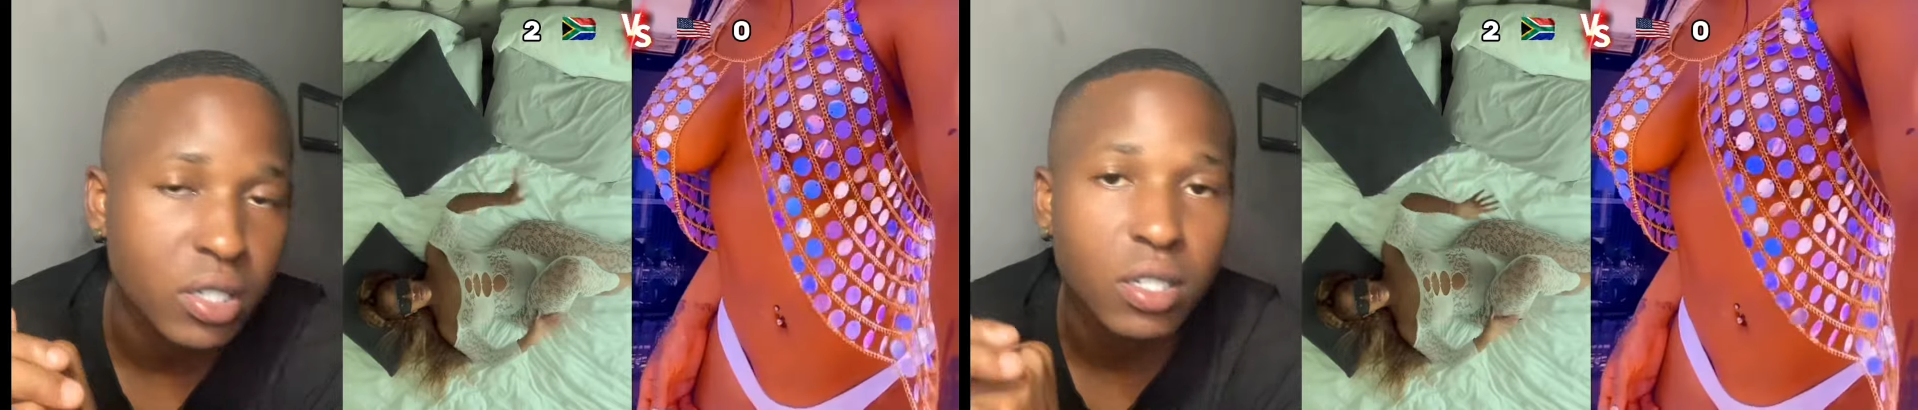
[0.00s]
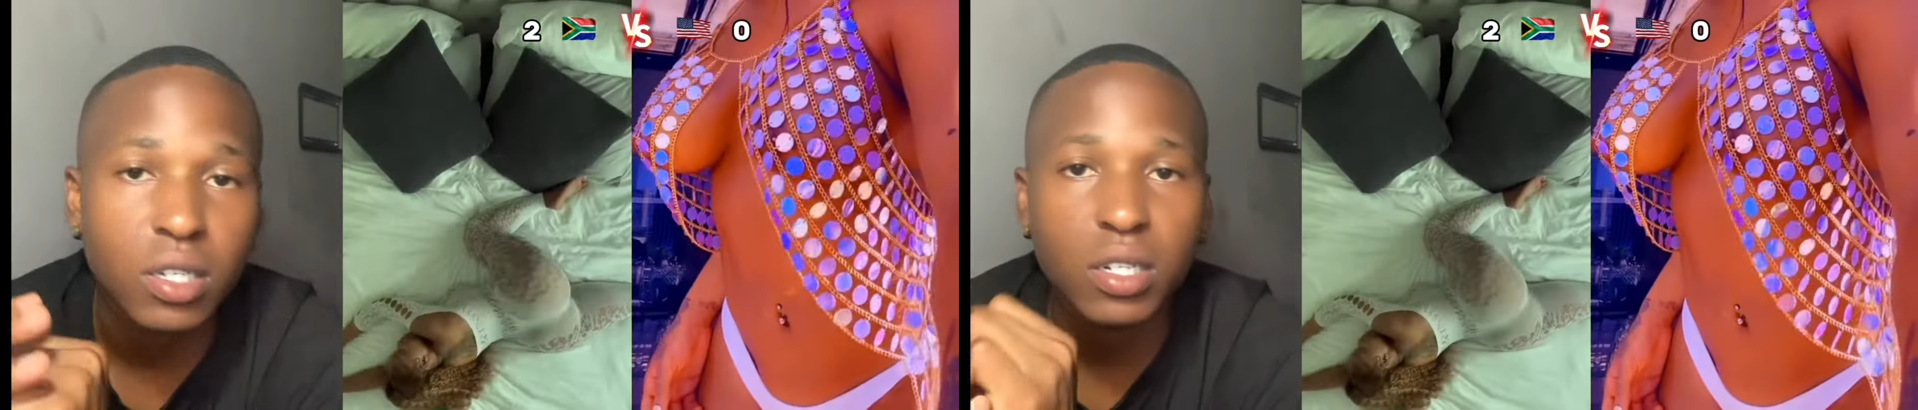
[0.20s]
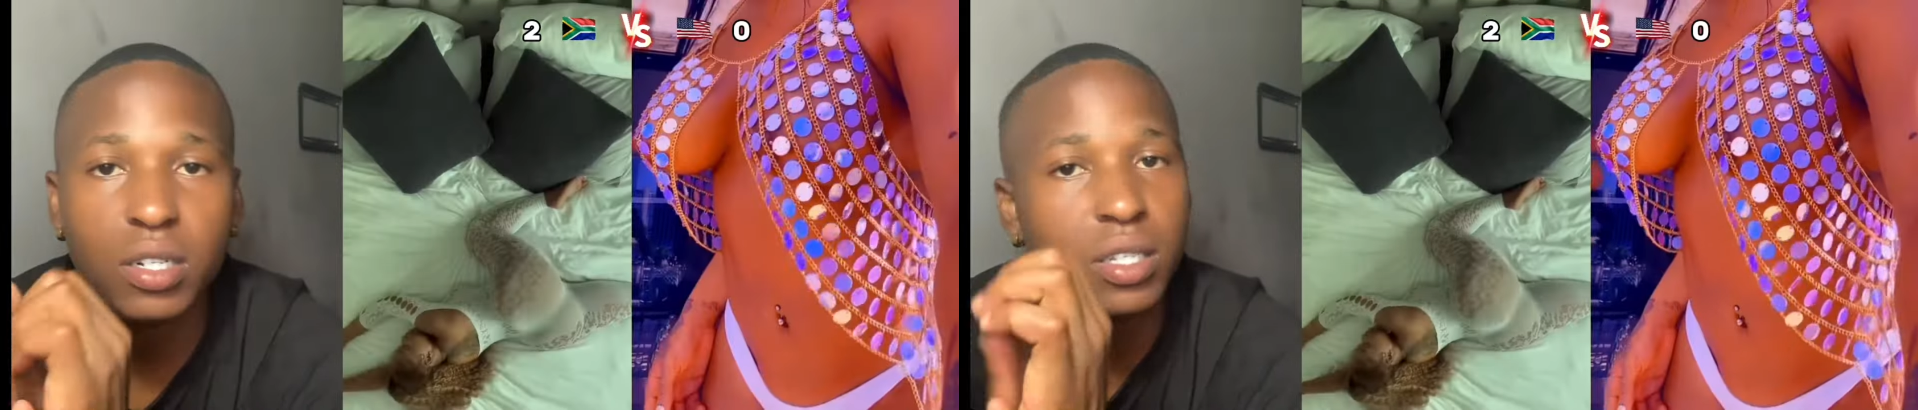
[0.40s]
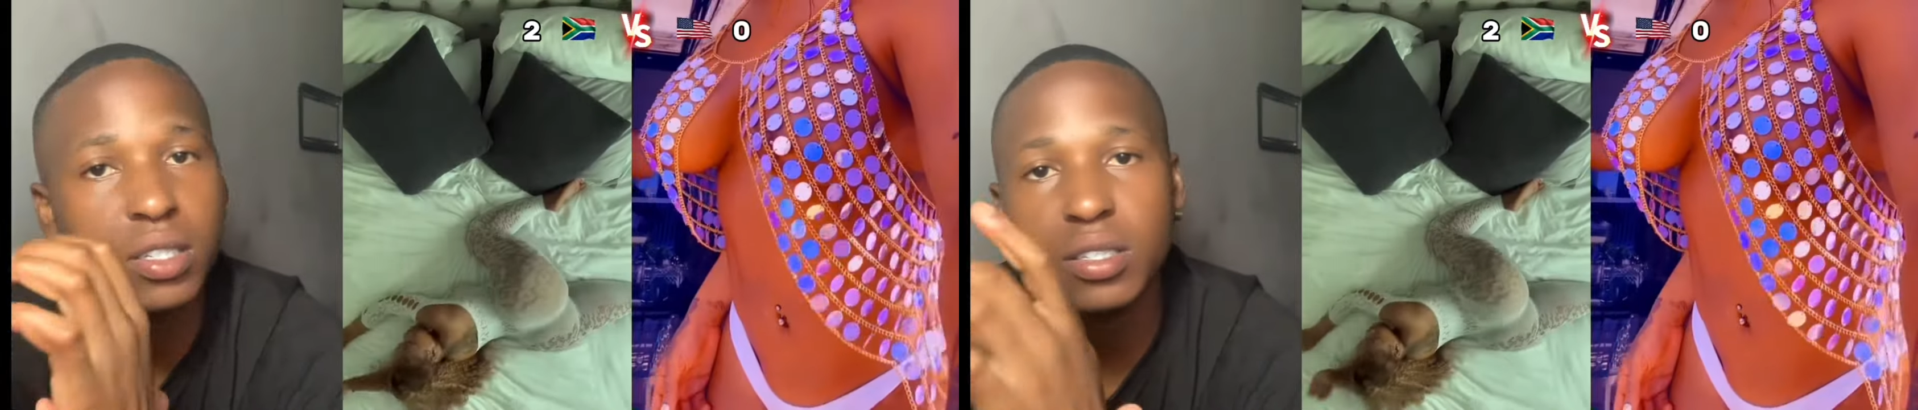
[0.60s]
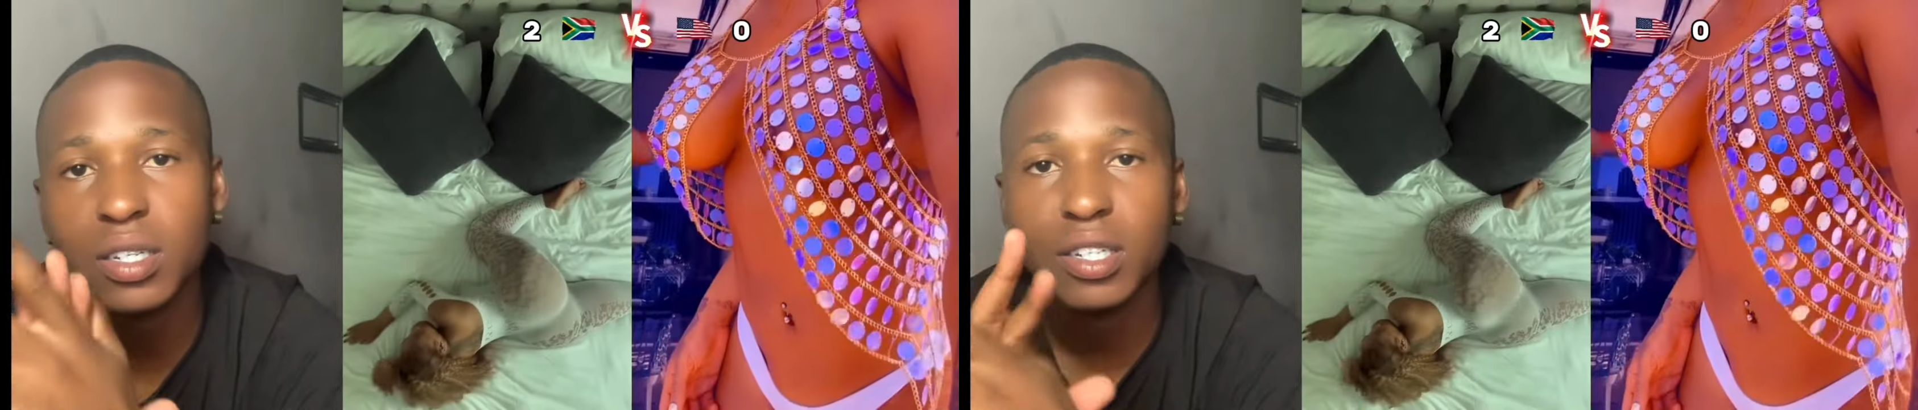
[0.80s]
can get it
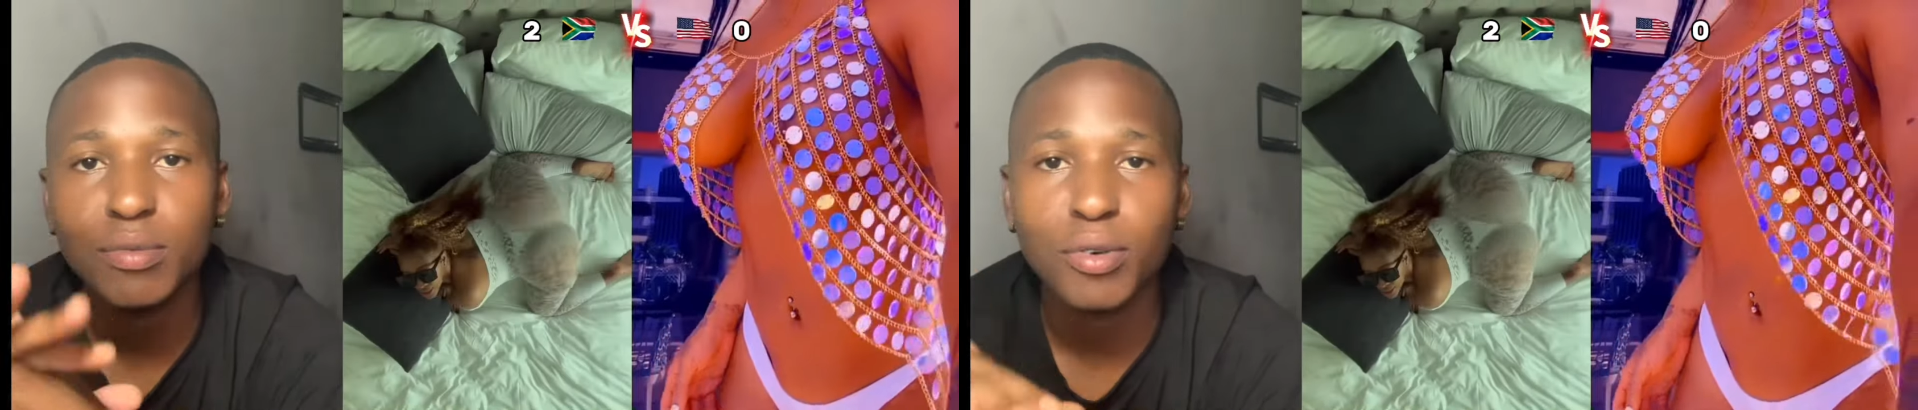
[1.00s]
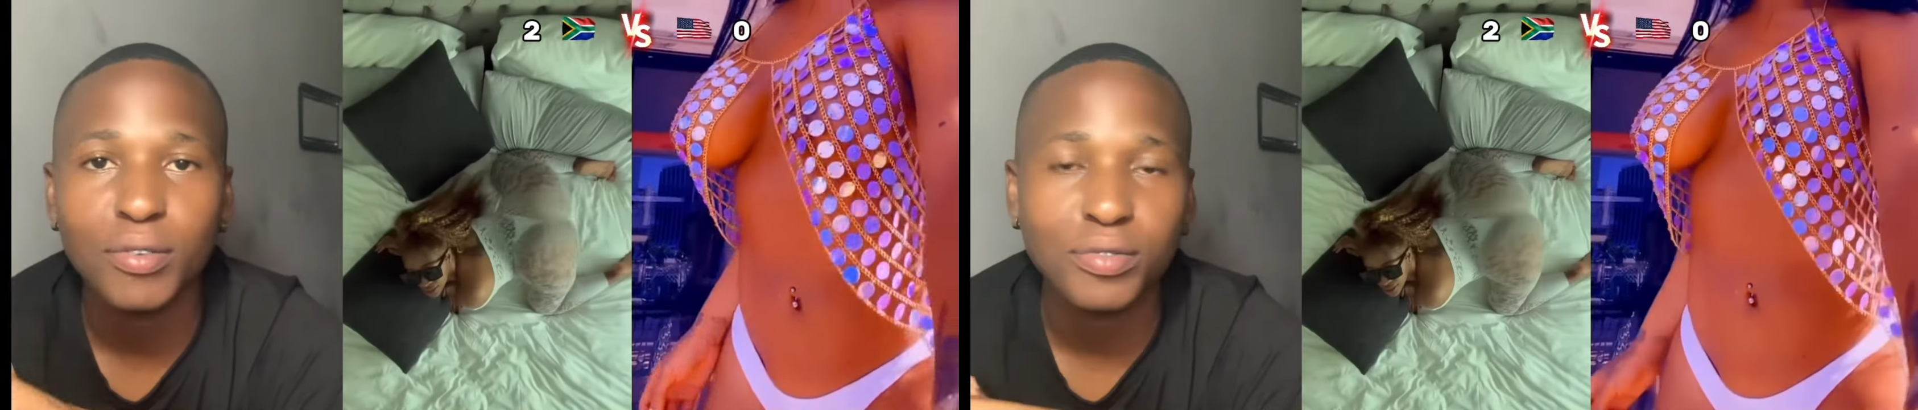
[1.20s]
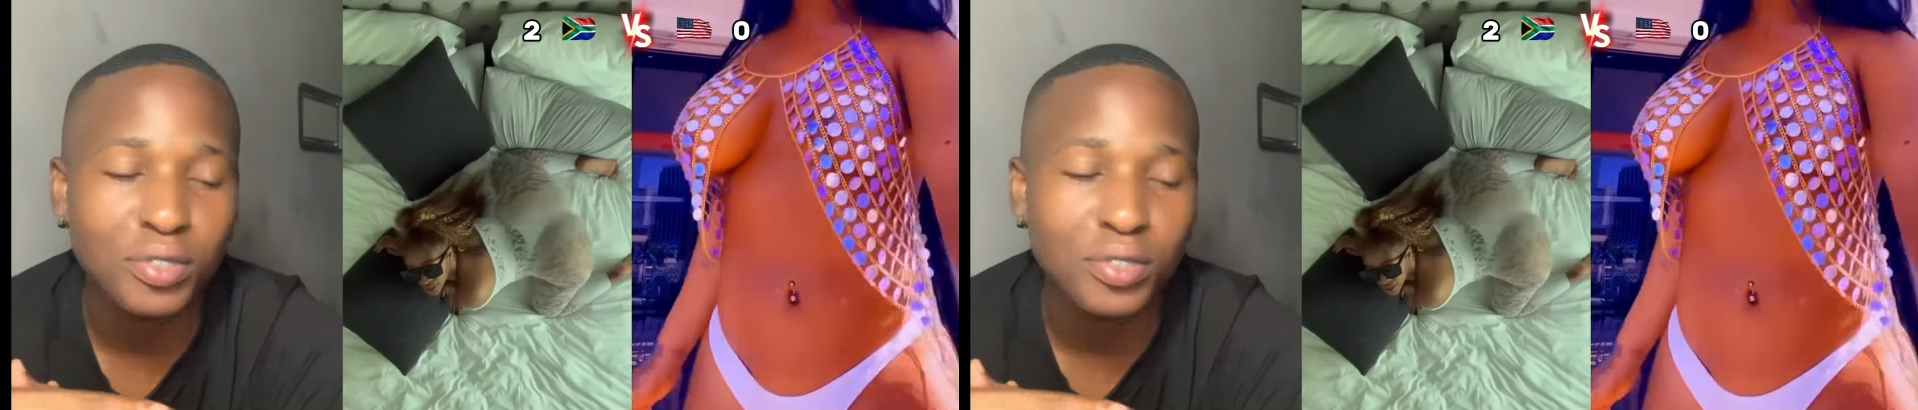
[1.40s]
any day, bro.